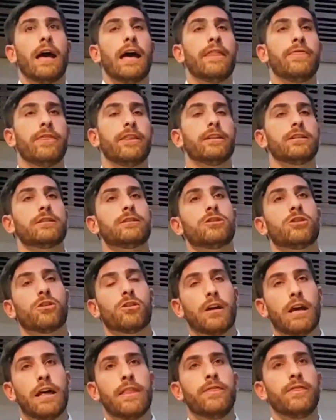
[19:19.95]
and this,
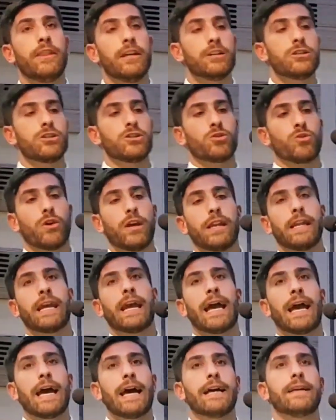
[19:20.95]
and this
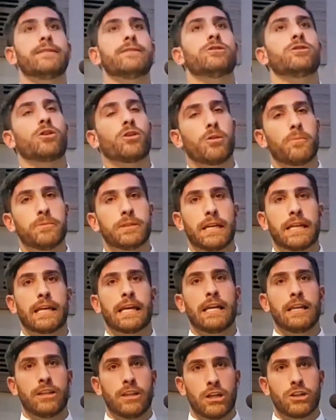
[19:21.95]
trade has terms
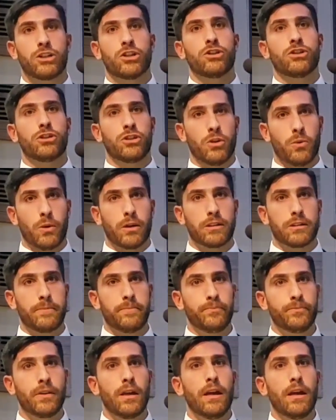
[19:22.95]
and conditions to it.